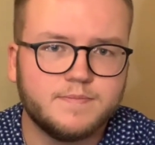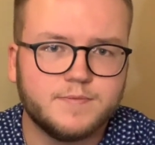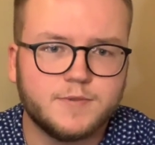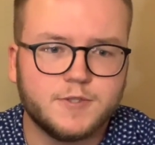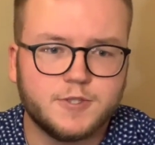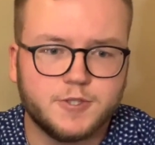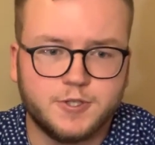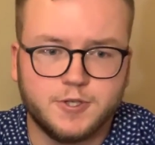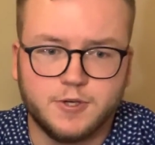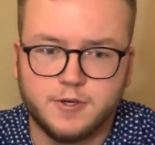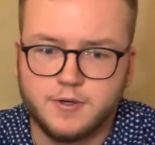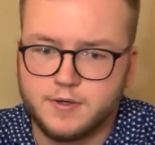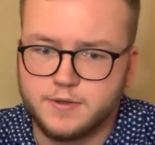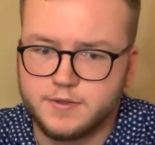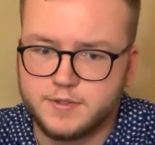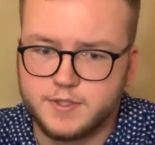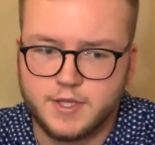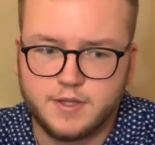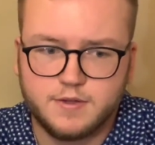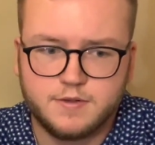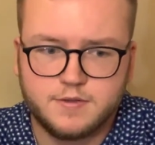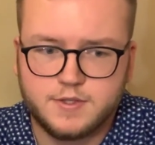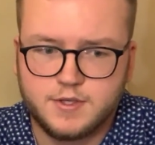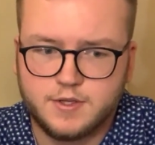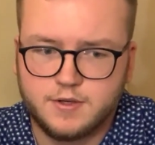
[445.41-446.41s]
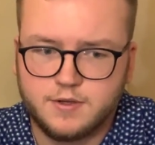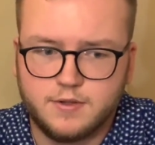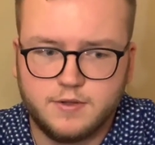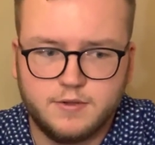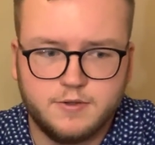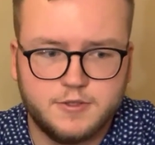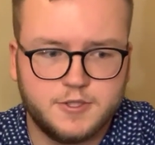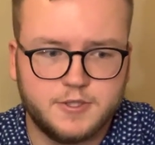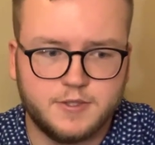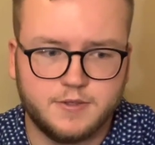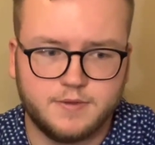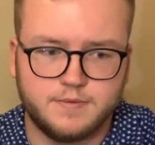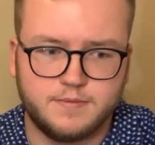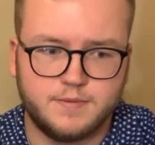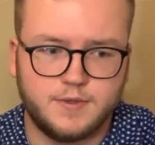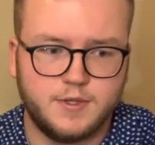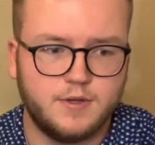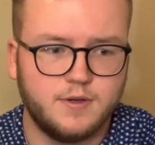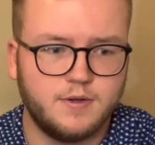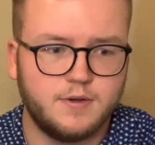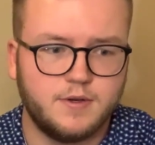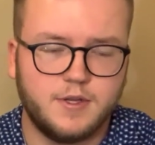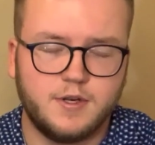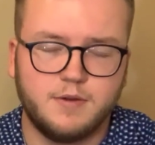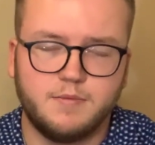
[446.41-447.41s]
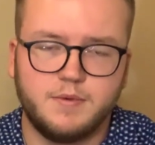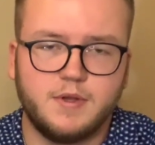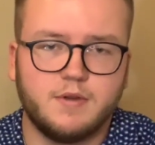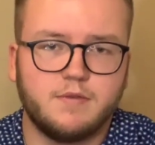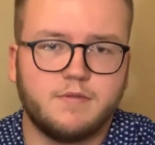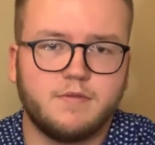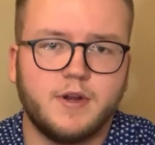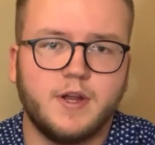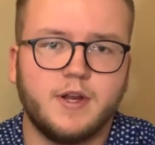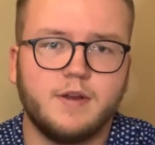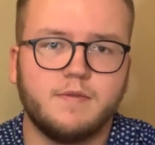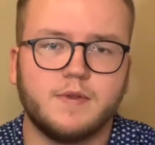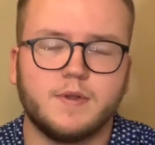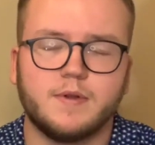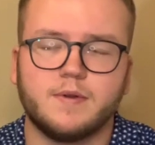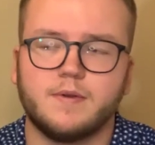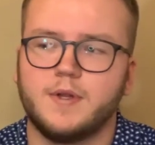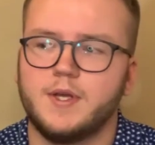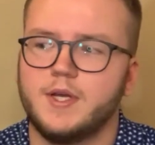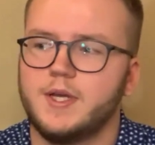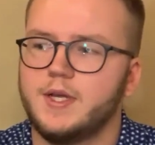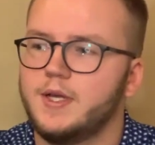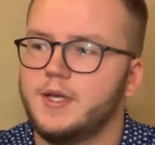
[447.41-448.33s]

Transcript: Sure, death's an illusion. You don't need to be afraid of it.